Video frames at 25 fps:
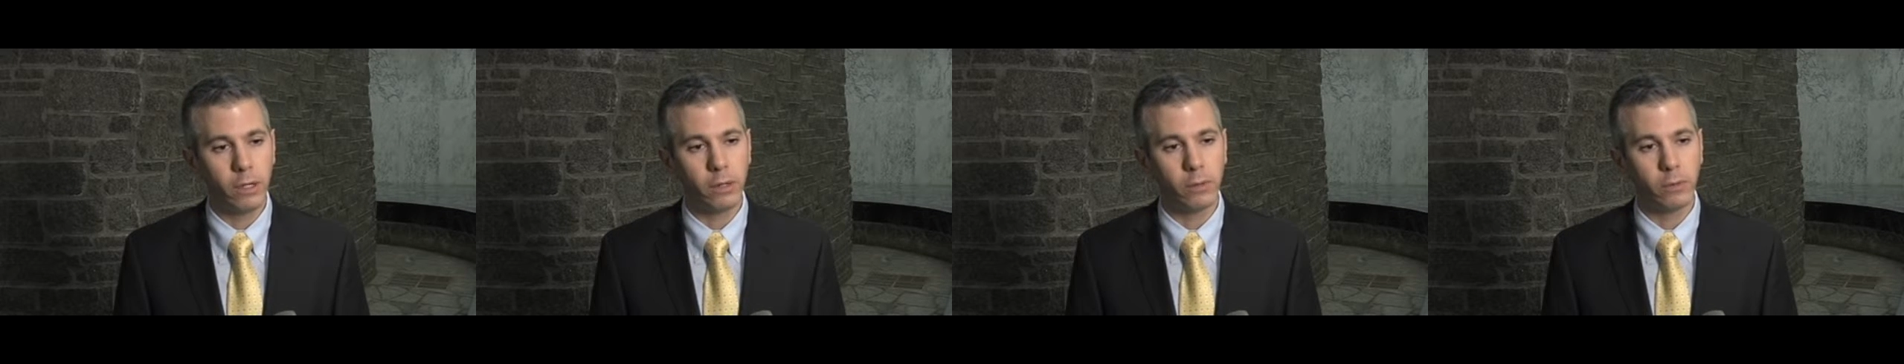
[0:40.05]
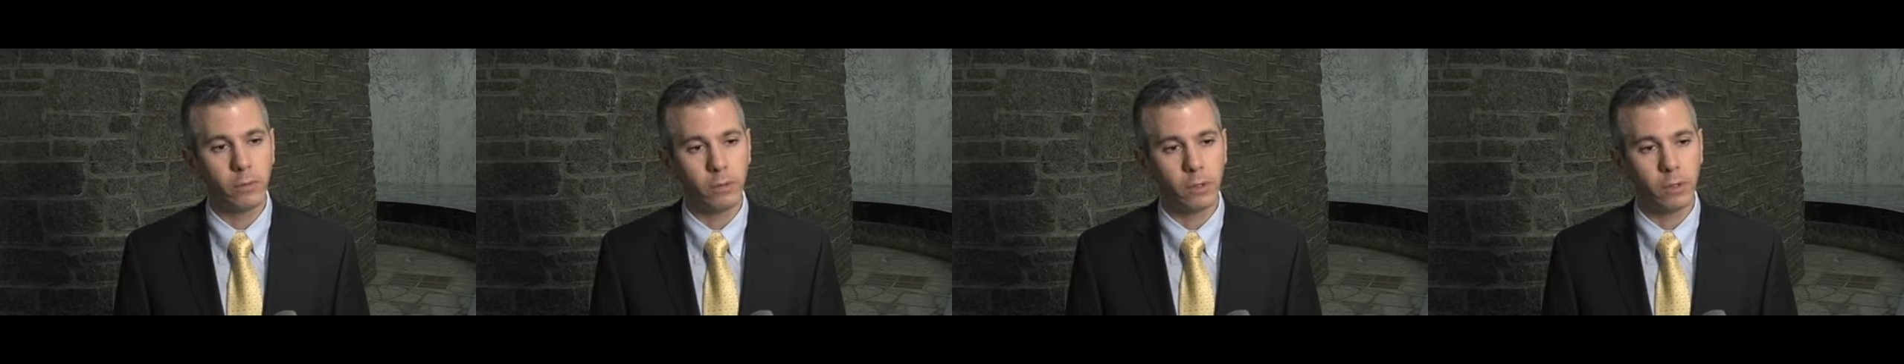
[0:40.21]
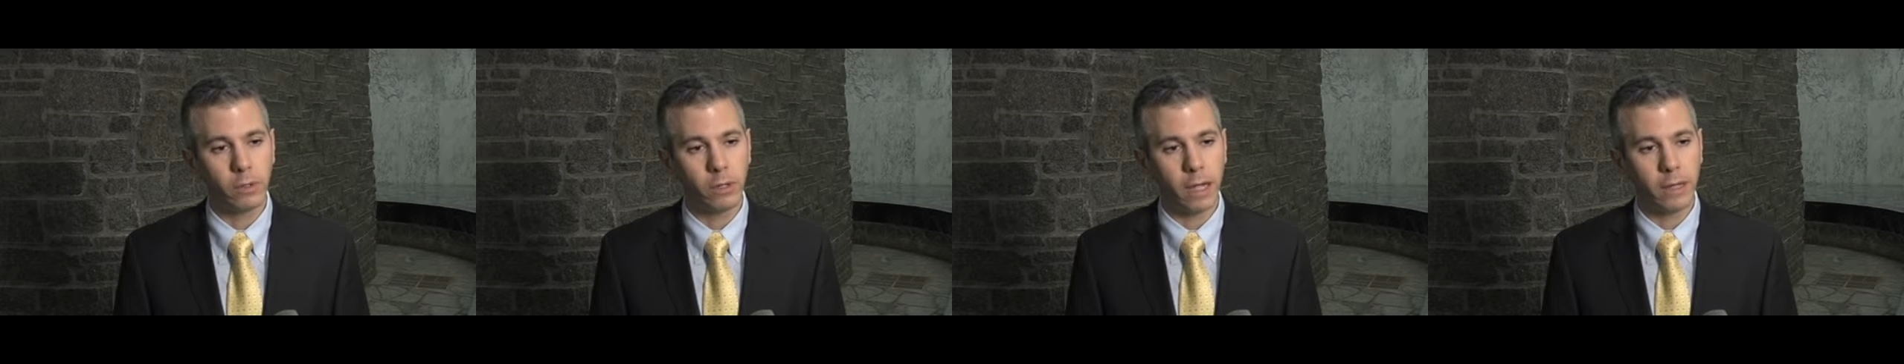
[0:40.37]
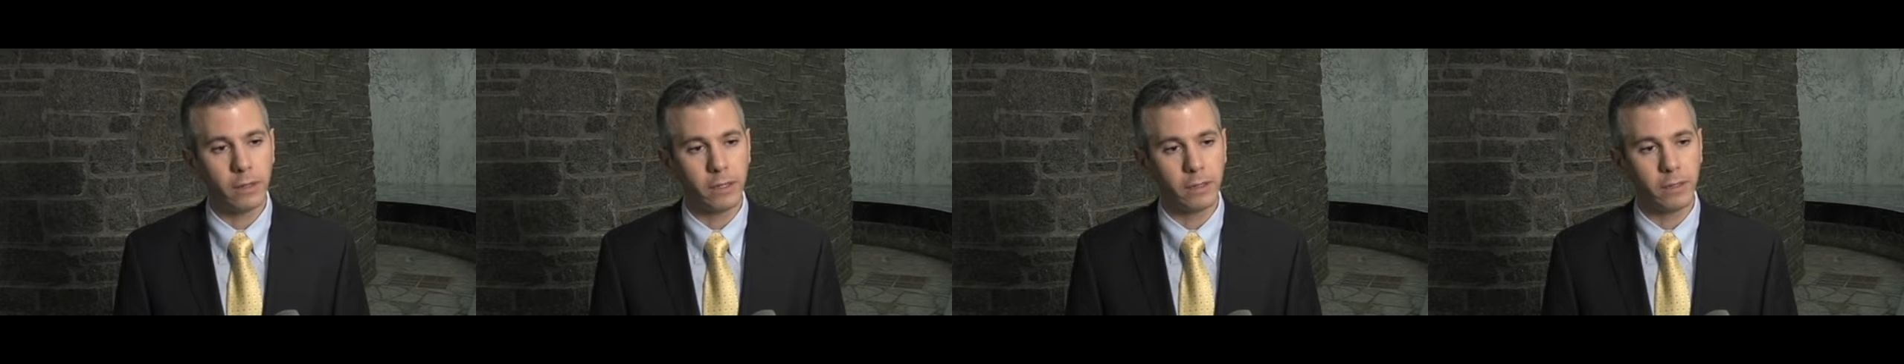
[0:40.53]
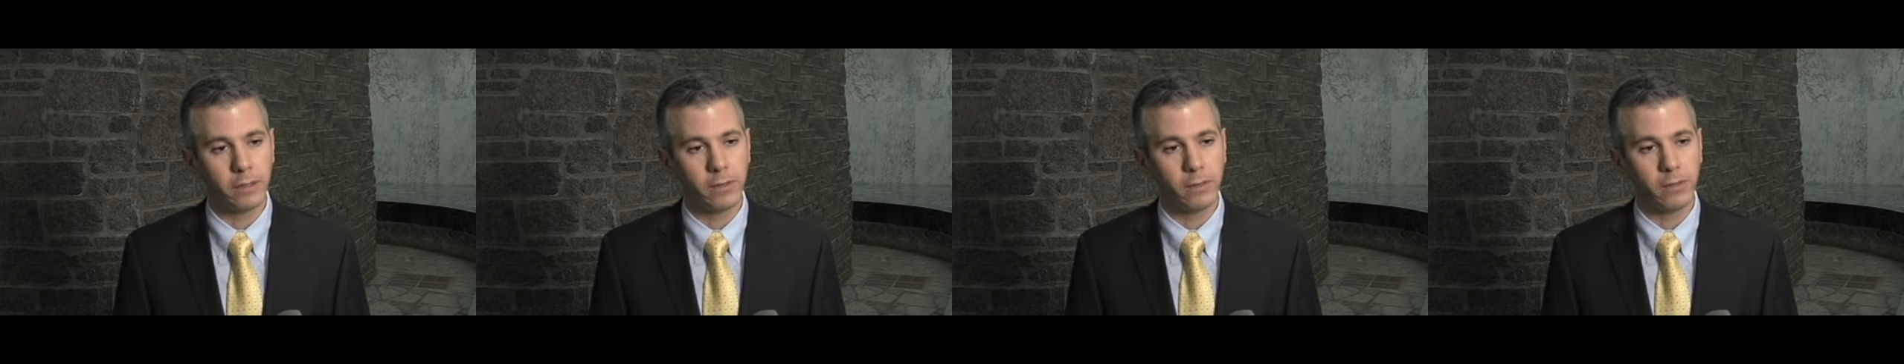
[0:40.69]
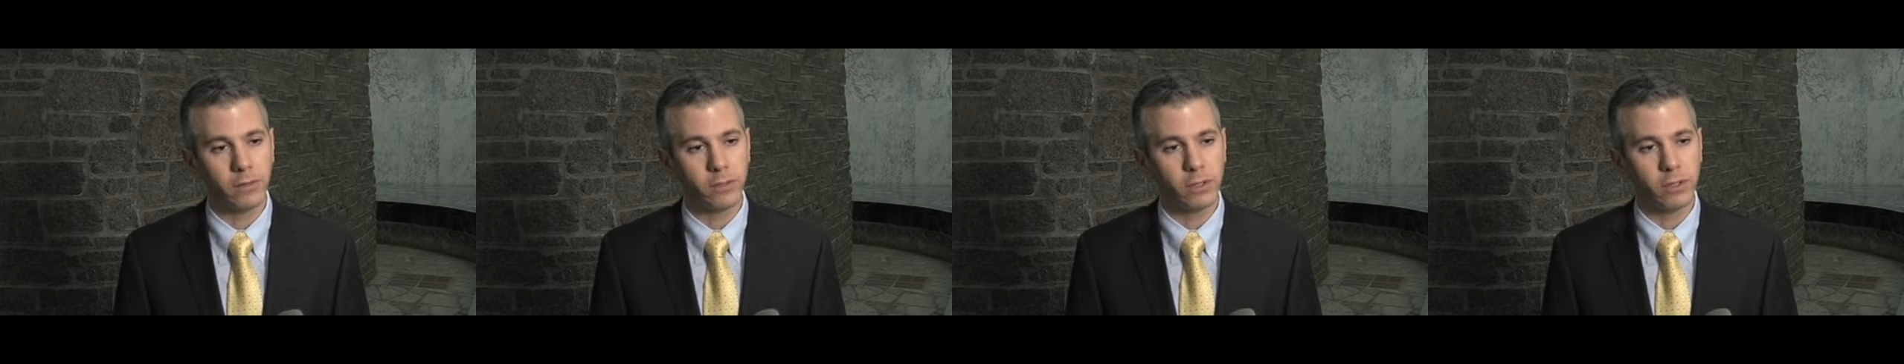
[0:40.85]
and I think
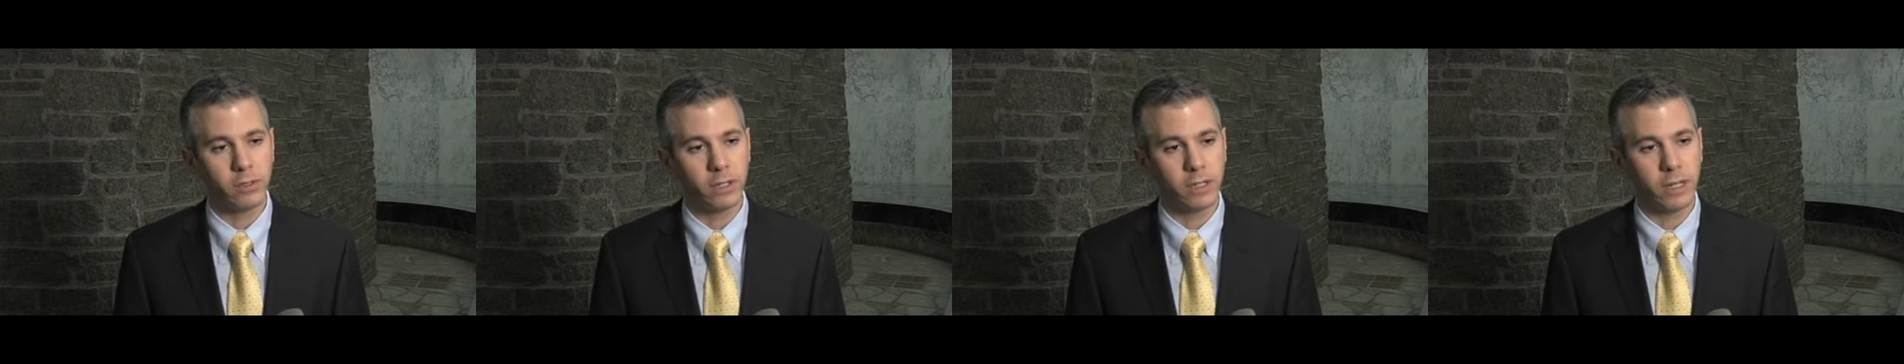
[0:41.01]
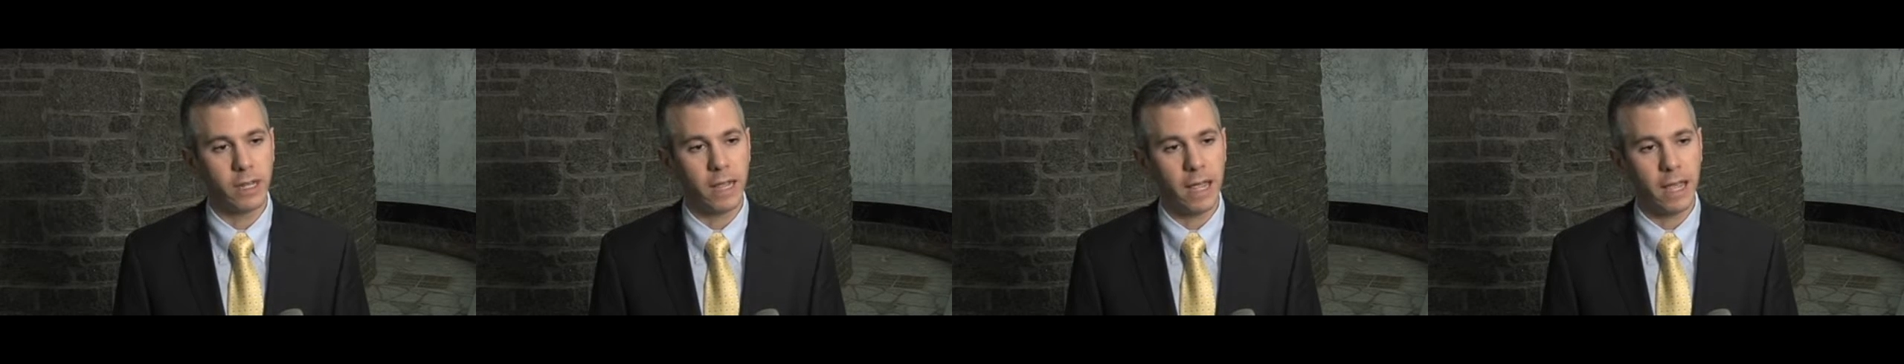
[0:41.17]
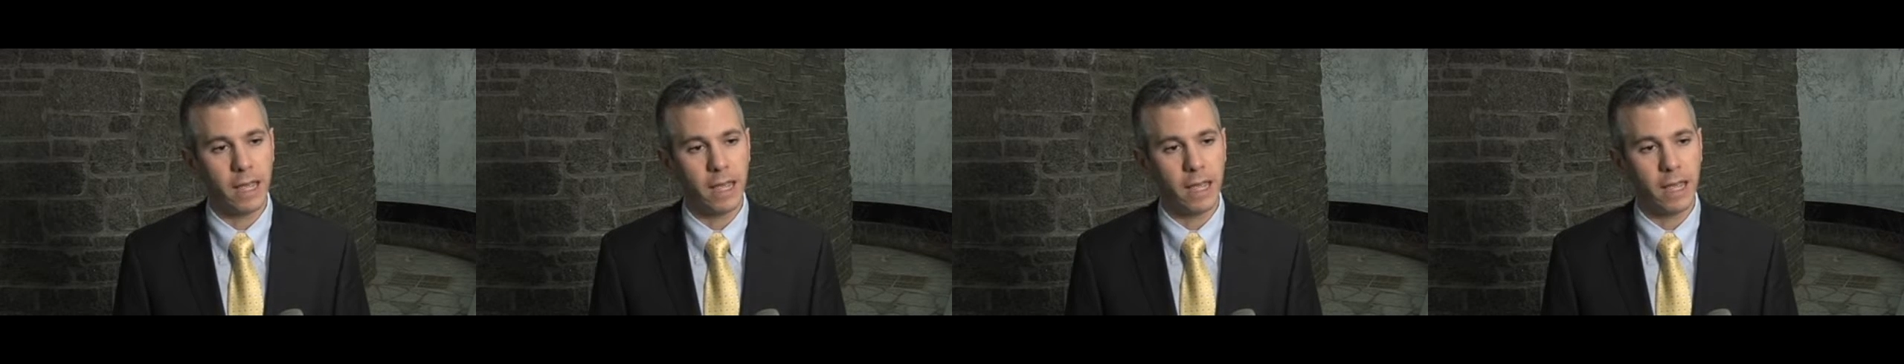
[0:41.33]
this is just going